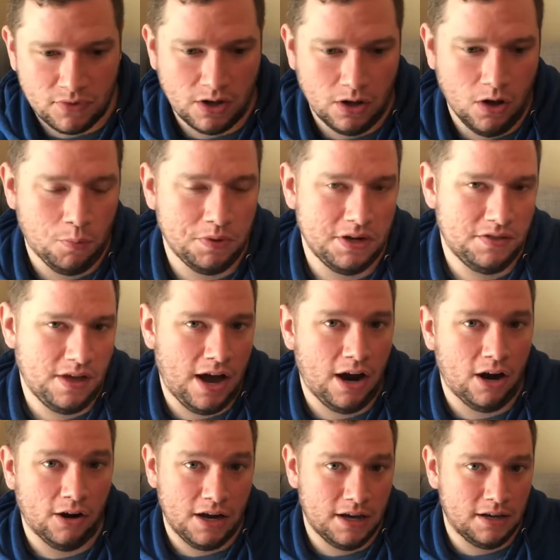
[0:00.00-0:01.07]
Opening the
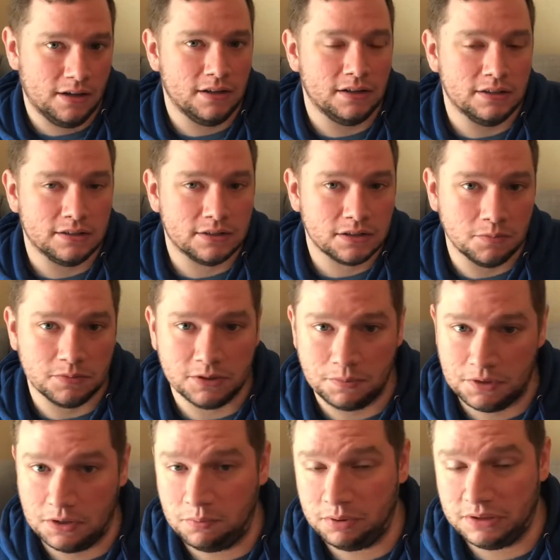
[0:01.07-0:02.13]
IRA is something
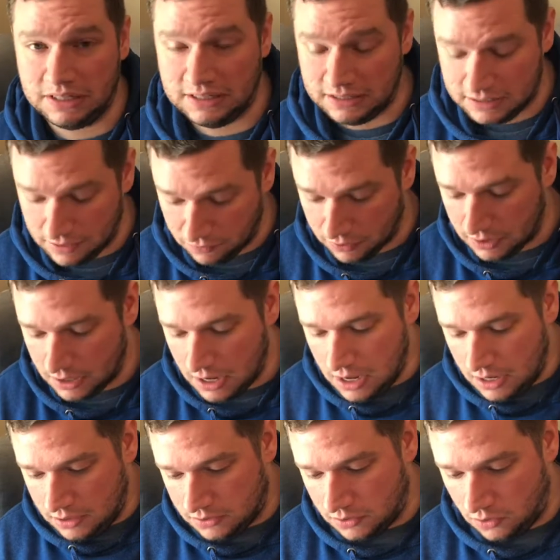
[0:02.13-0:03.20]
completely different.
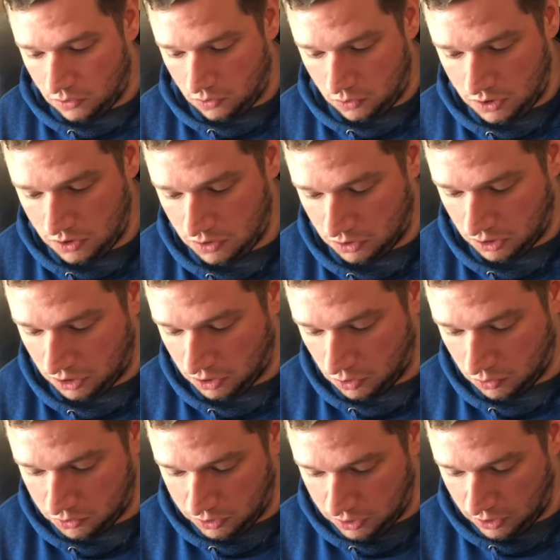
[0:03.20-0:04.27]
So I'm gonna go
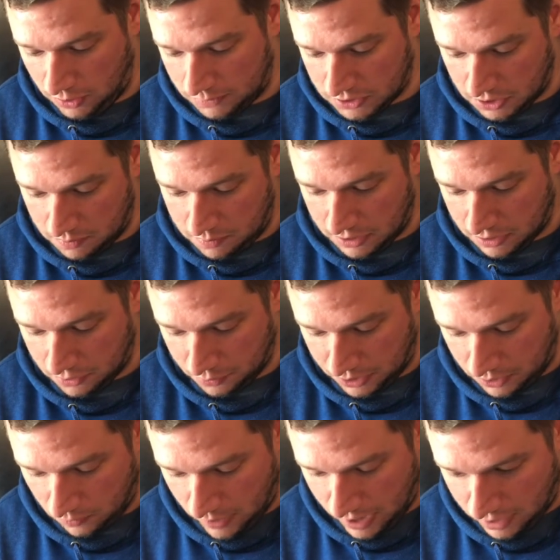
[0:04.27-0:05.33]
through here. I'm just gonna pick 3
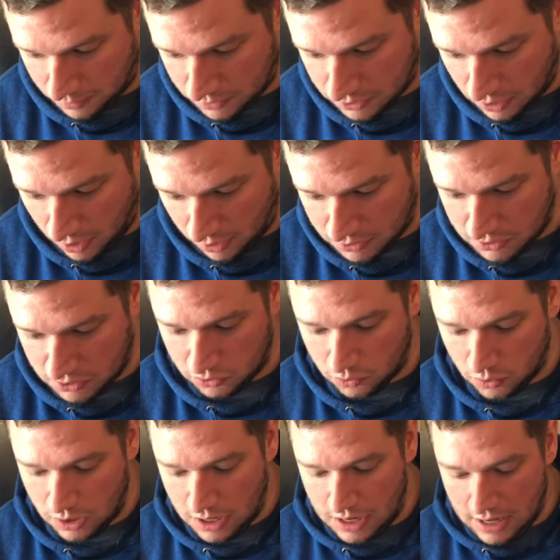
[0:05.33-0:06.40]
random stocks to
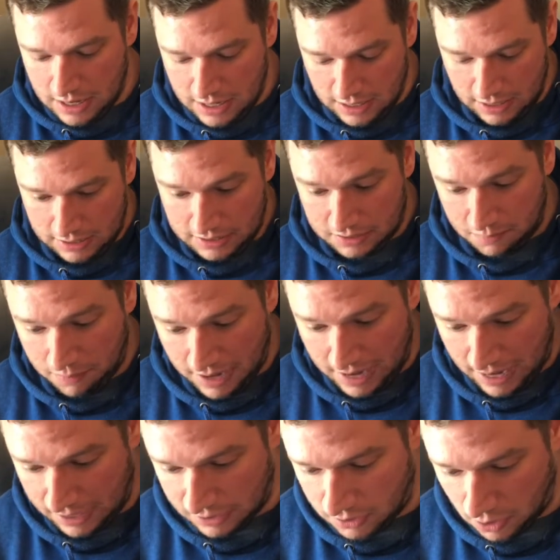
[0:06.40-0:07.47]
get the
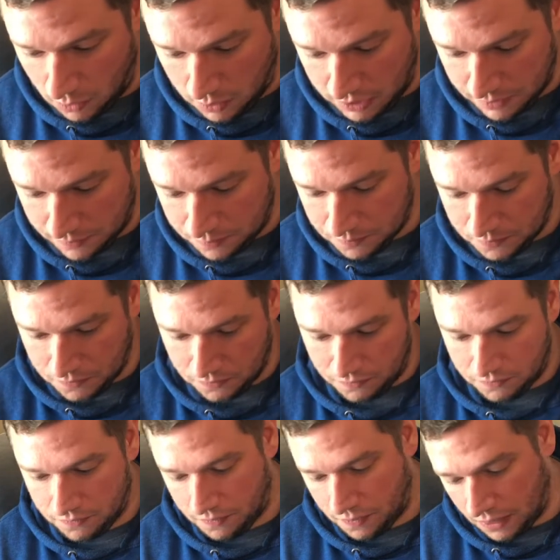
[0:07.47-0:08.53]
pie going.
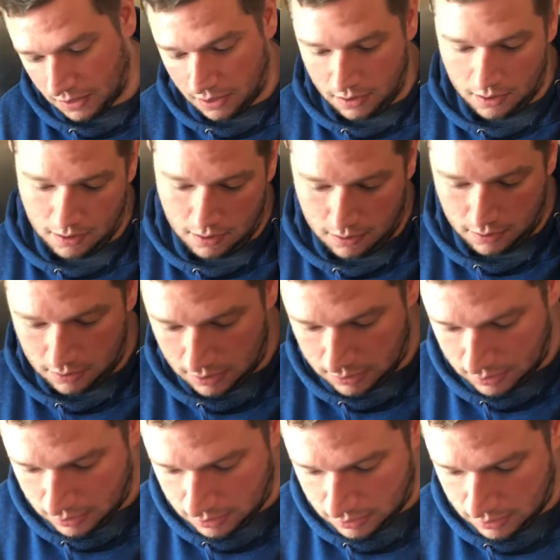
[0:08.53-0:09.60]
Yada,
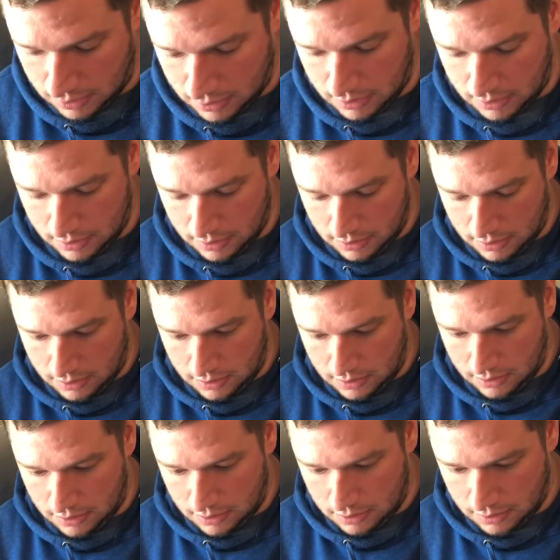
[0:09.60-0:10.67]
yada,
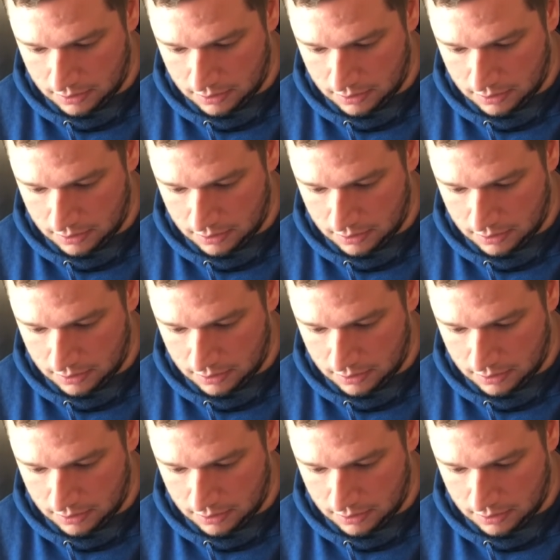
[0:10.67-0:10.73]
yada.